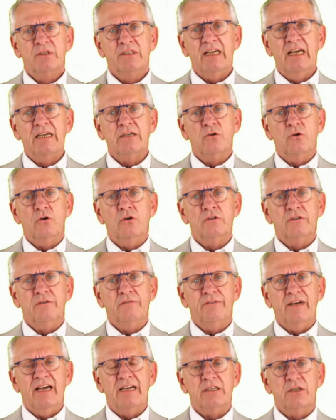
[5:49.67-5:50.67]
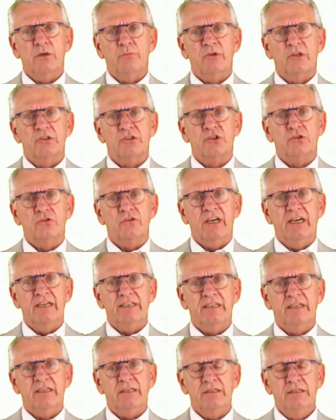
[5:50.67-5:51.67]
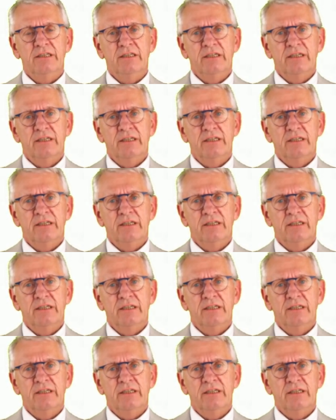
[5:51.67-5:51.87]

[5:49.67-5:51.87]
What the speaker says: Take all the variables together,